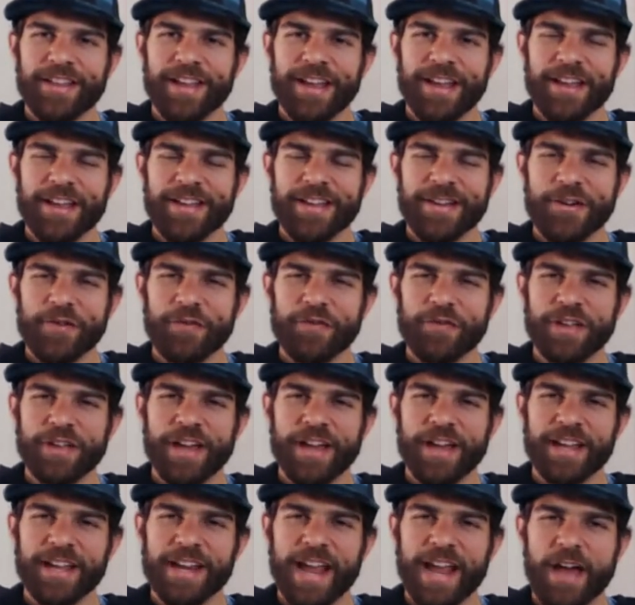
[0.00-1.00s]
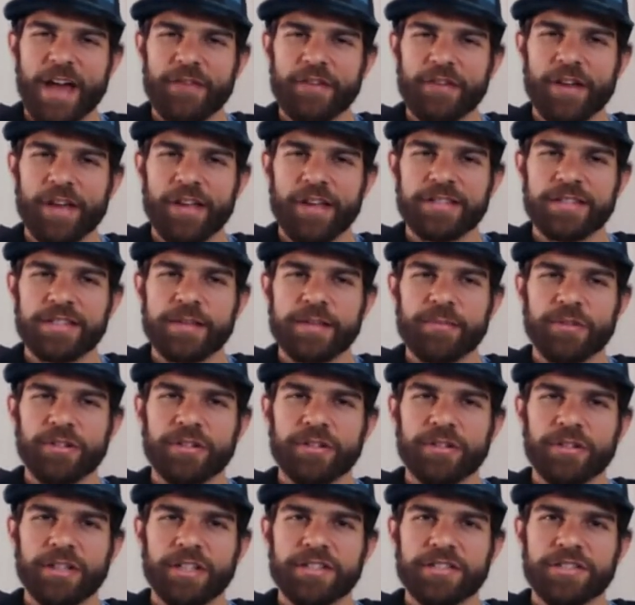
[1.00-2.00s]
hopefully I can have a similar
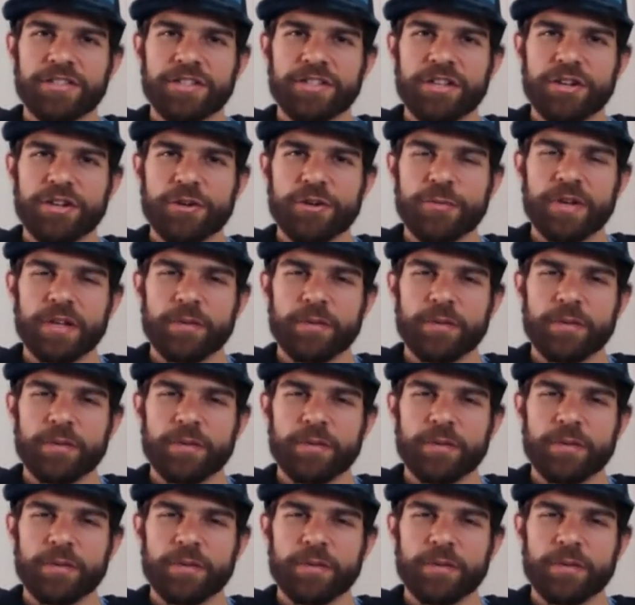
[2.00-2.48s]
list to you.